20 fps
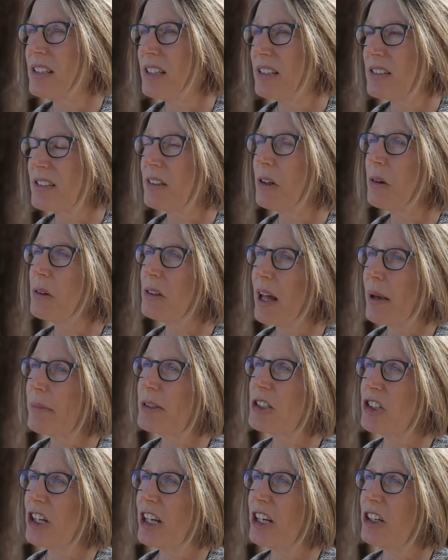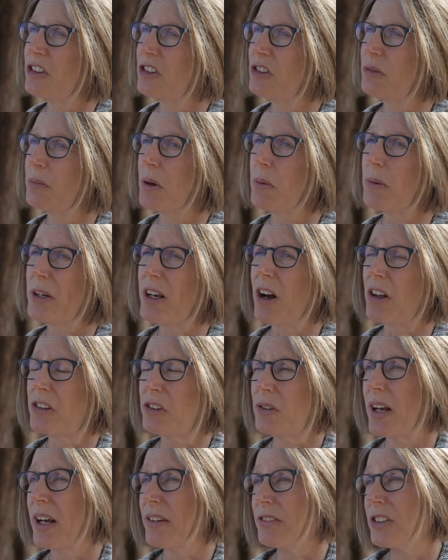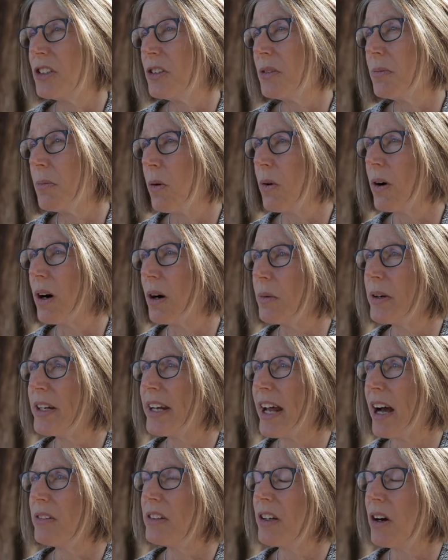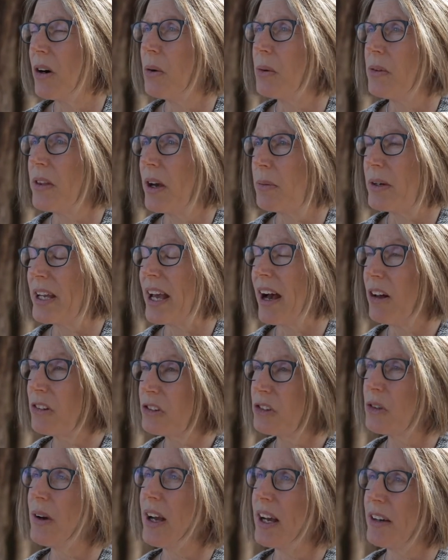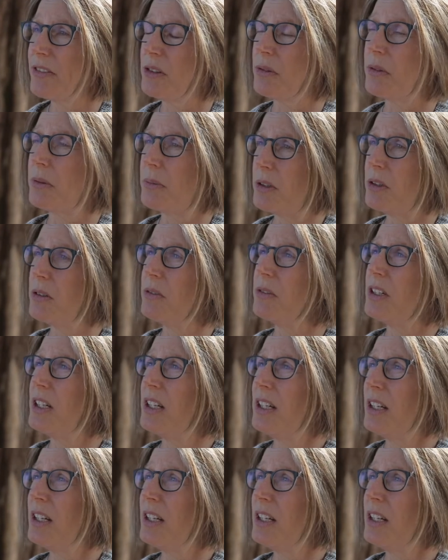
to slow climate change, but we also have to do more. We now know that we also have to remove